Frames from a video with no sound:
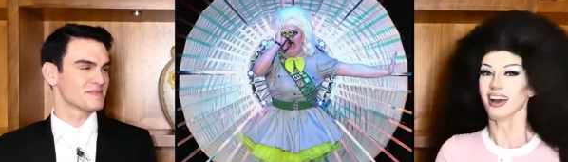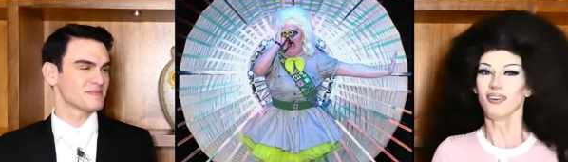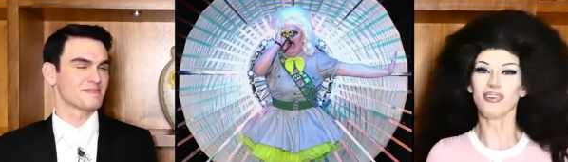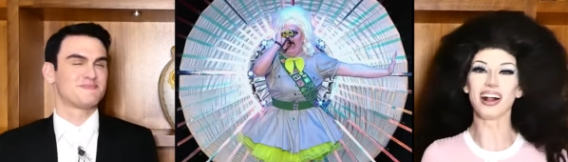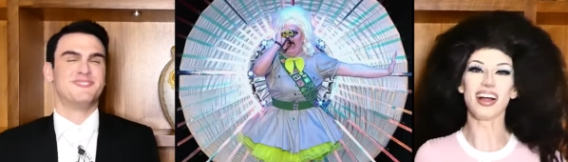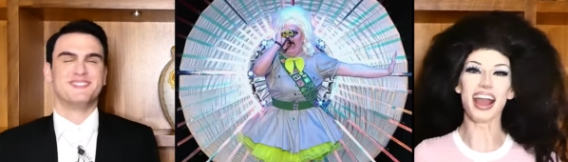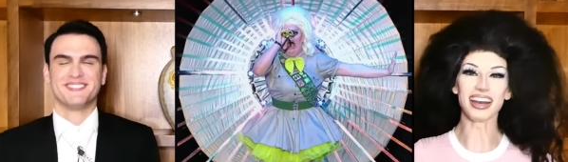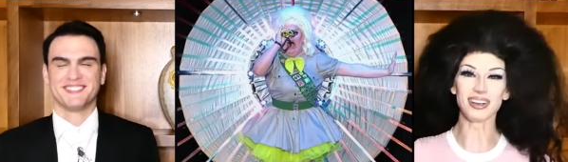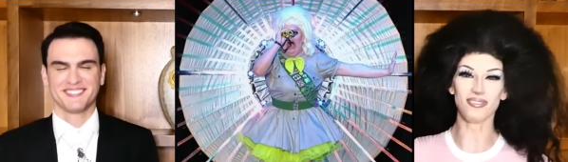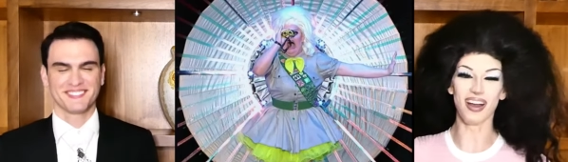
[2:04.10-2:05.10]
Speaker 1: Well,
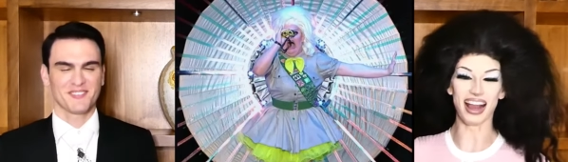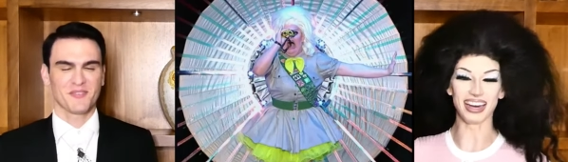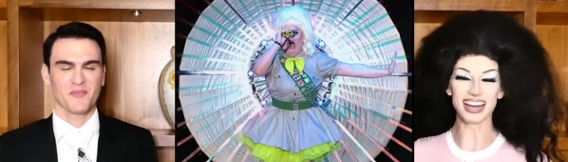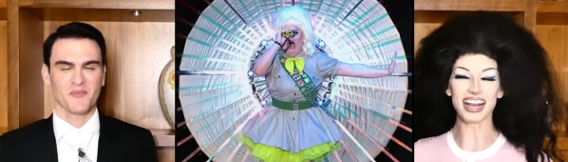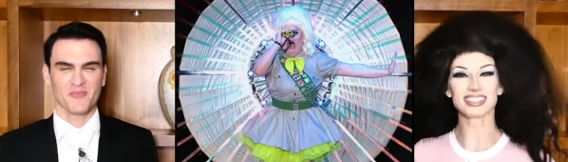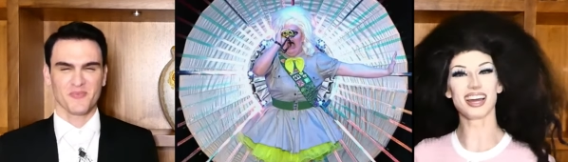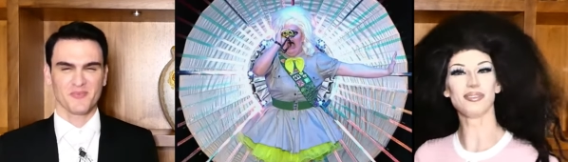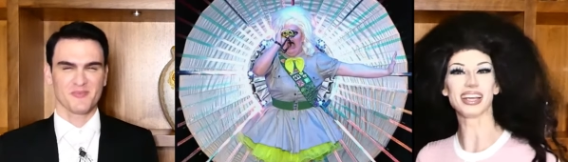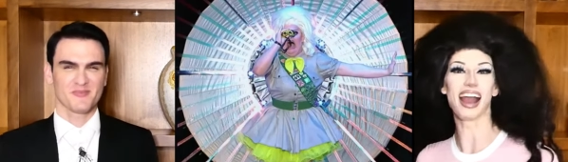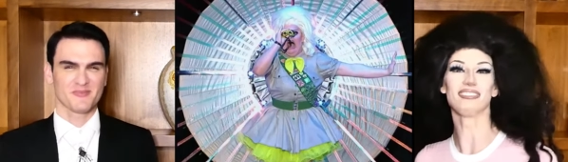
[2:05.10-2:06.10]
anyway, next up we
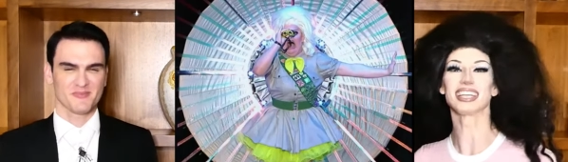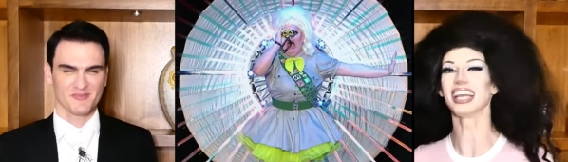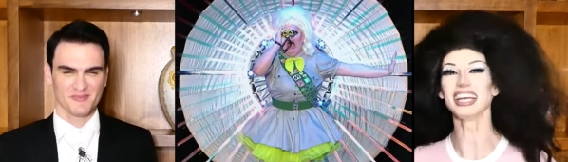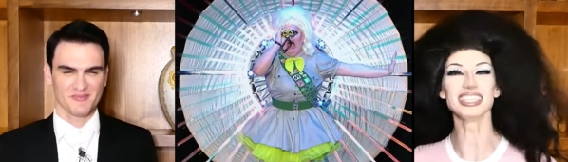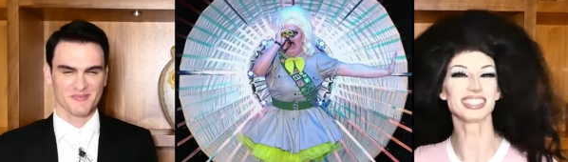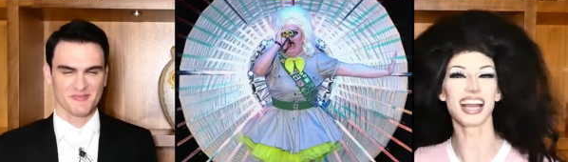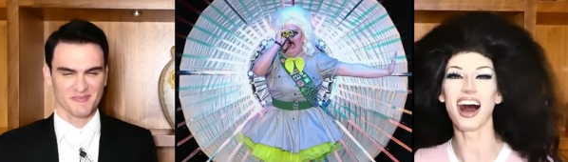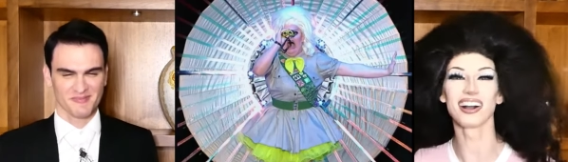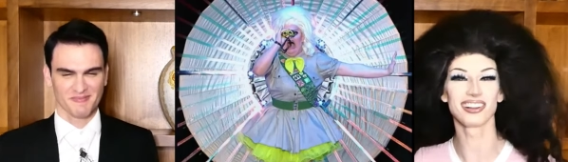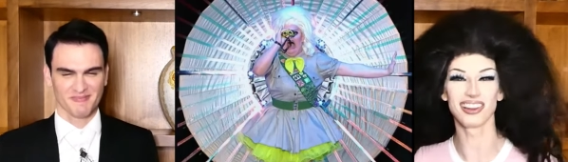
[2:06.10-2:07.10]
have Kitty
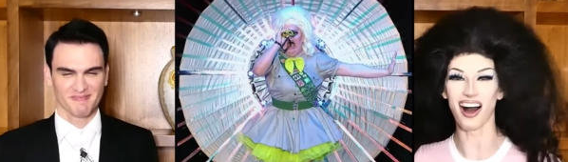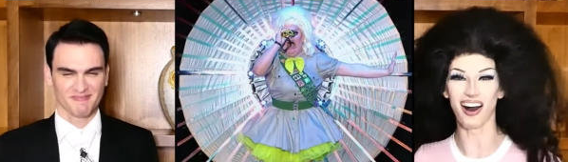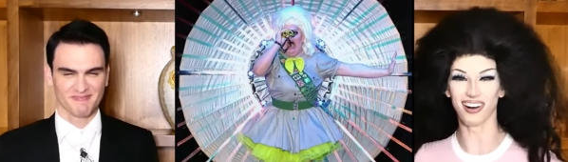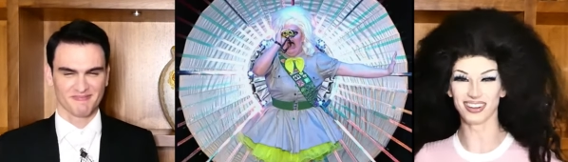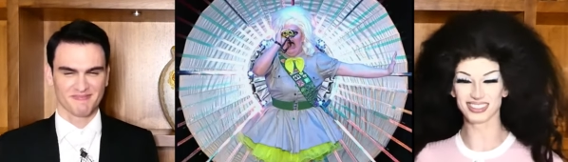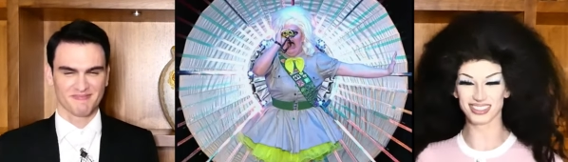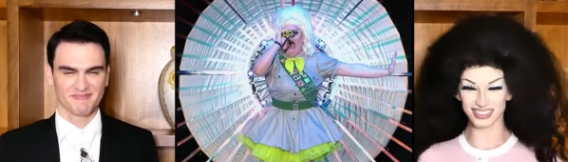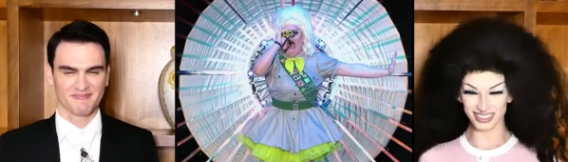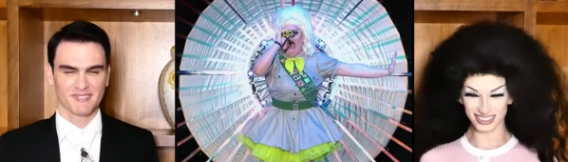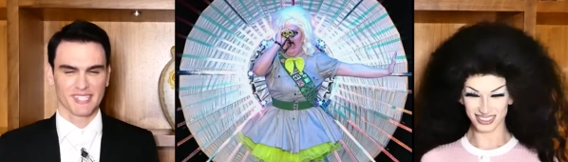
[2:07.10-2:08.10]
Scott Claus.
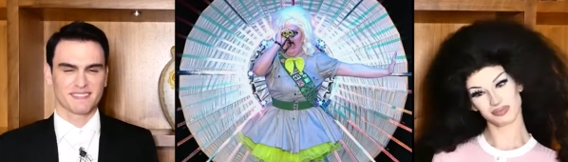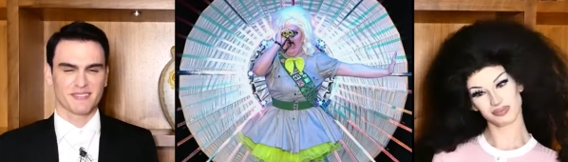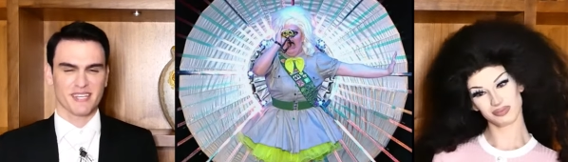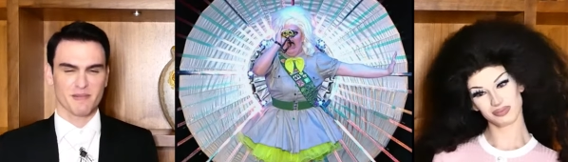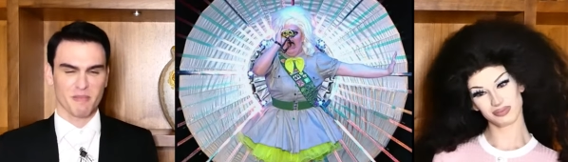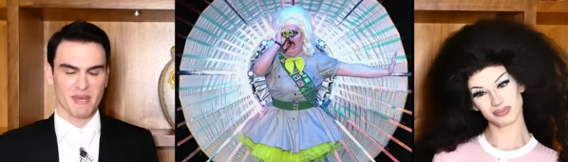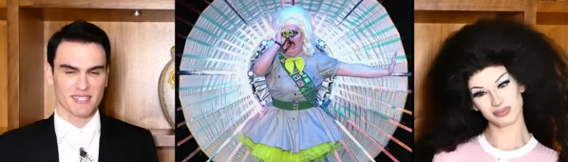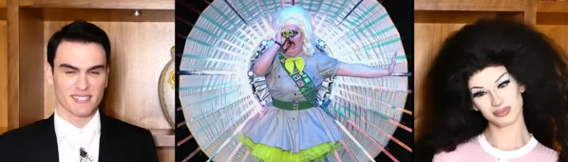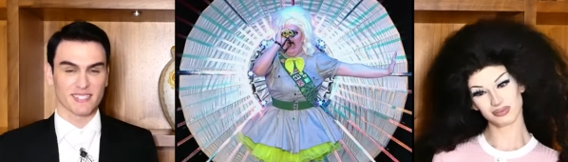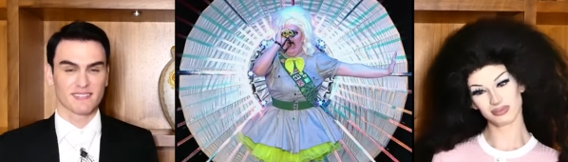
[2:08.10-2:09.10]
Speaker 2: Looking a bit
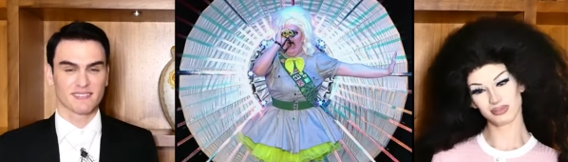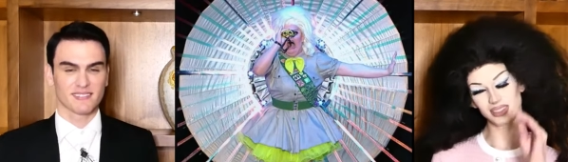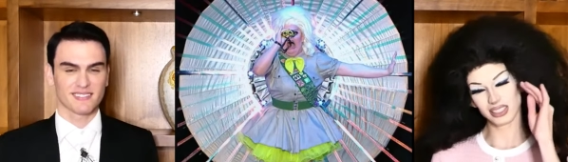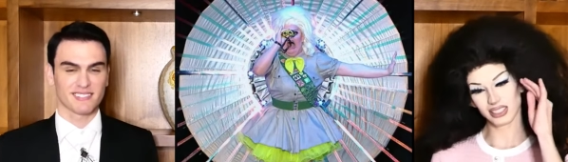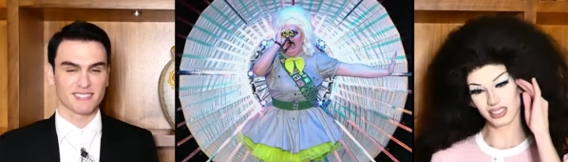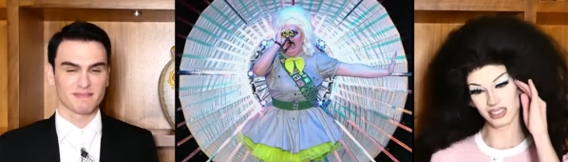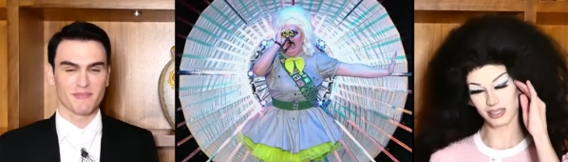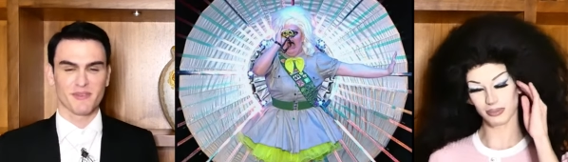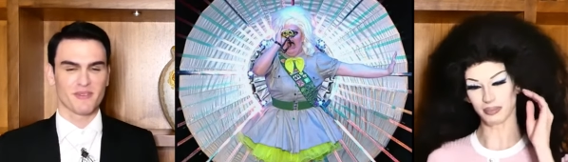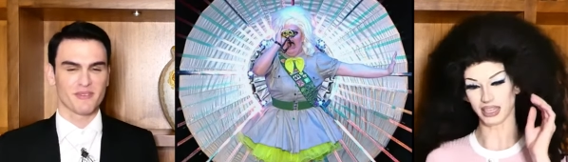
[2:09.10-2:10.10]
messy. Um, a little
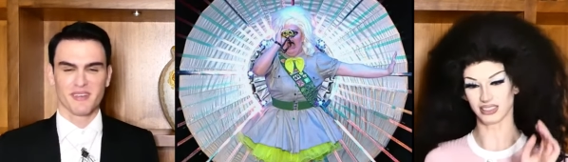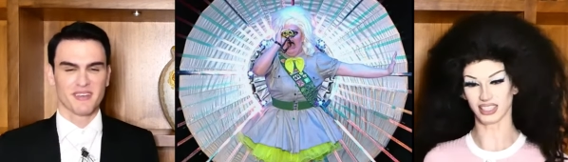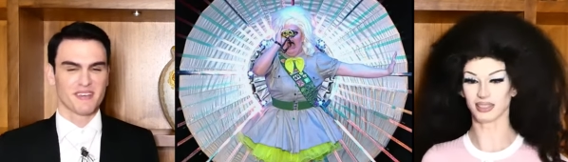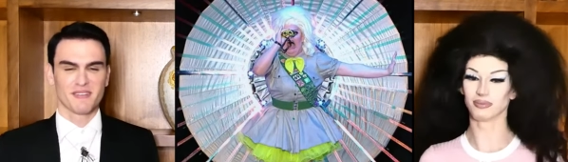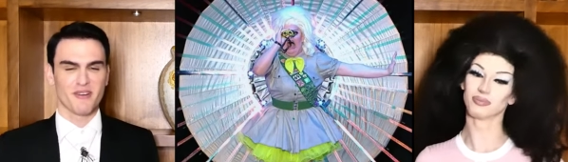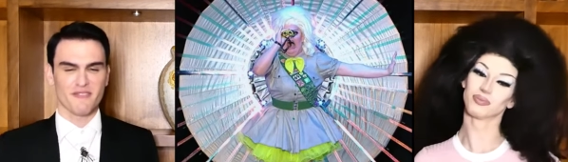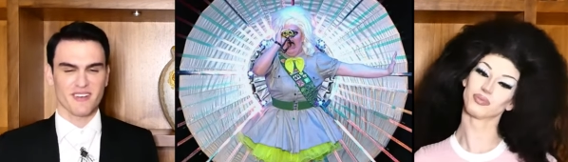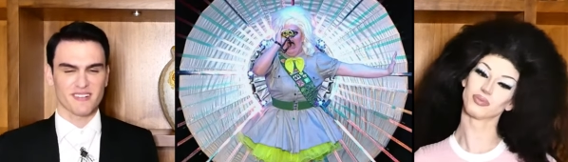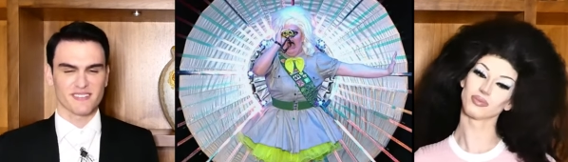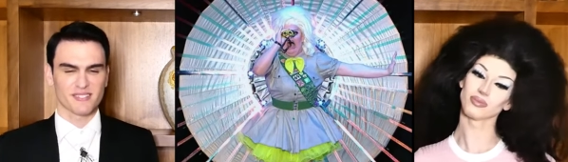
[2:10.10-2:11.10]
bit messy. Not a fan
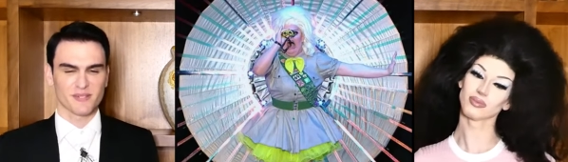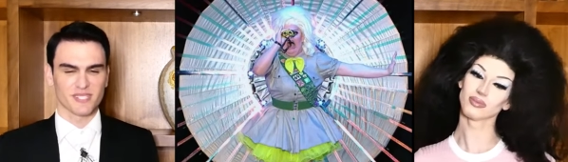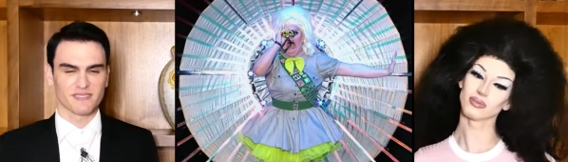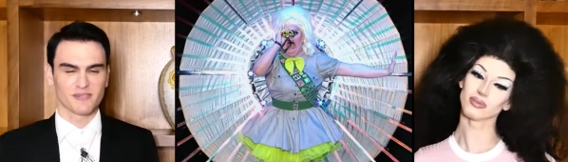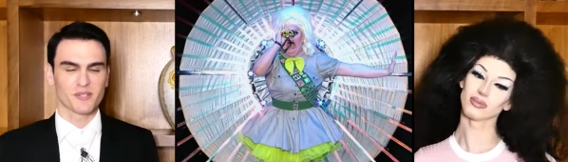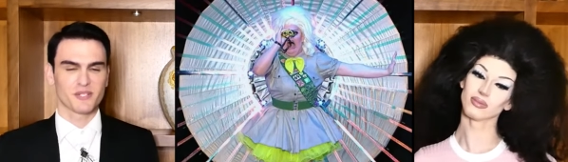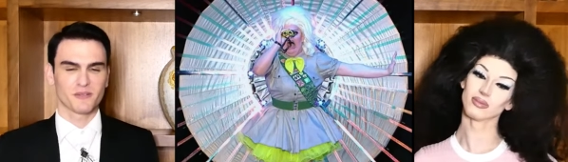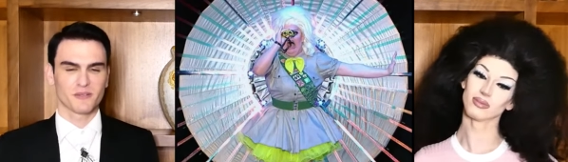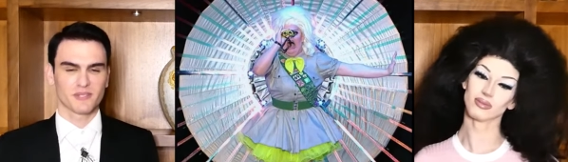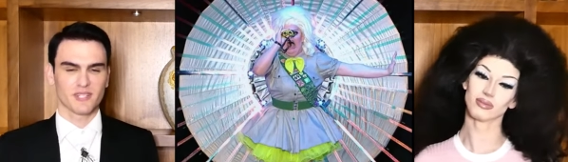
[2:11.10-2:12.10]
of this one. Also,
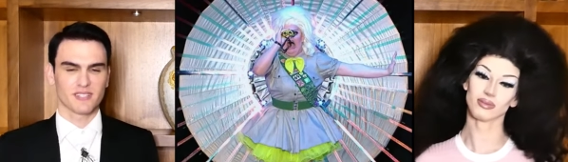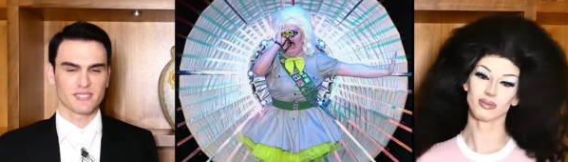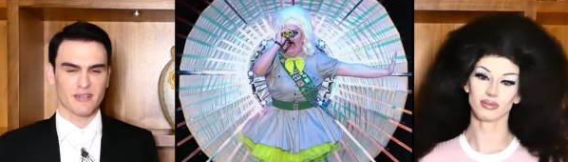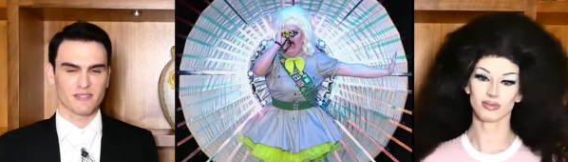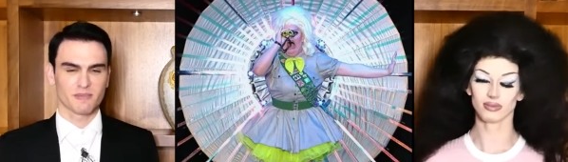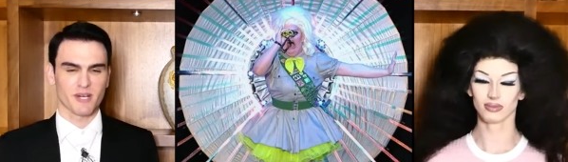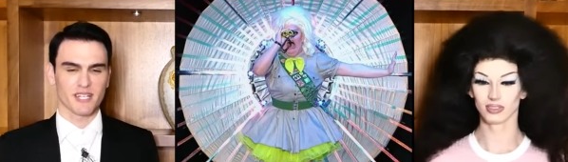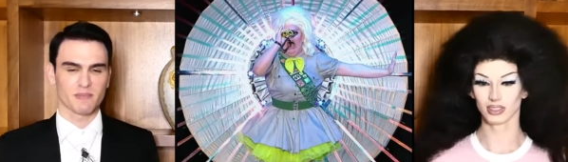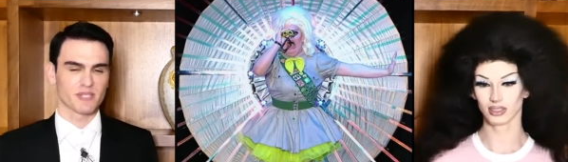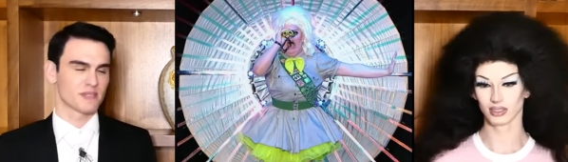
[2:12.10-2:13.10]
Girl Scout inspired,
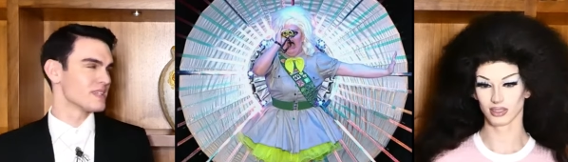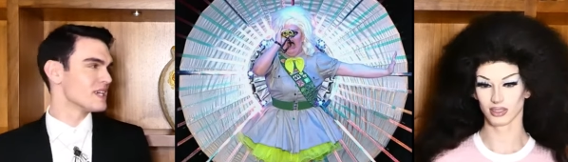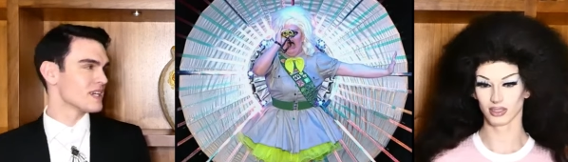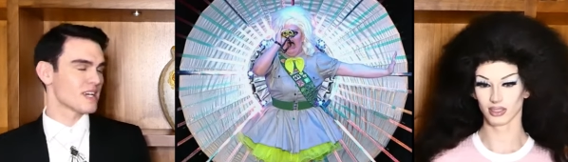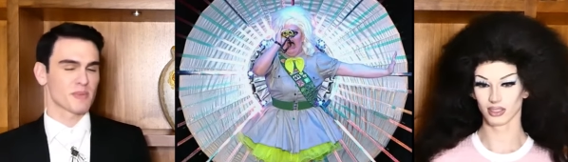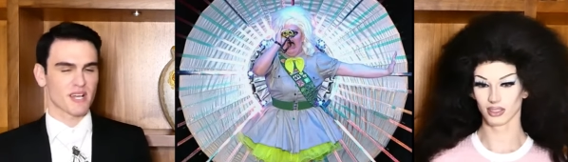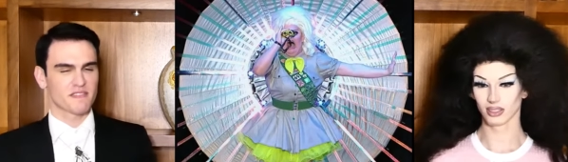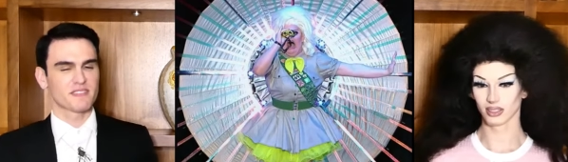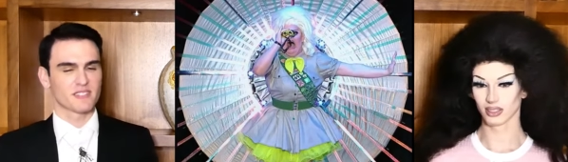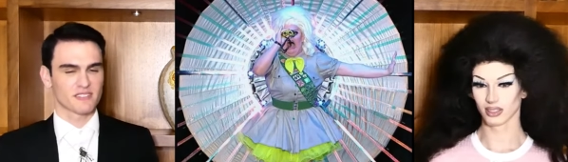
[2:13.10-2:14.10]
but coming
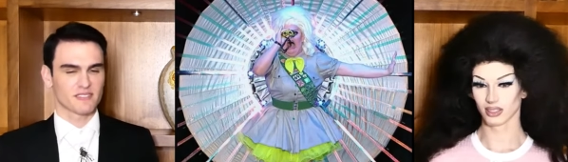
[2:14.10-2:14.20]
after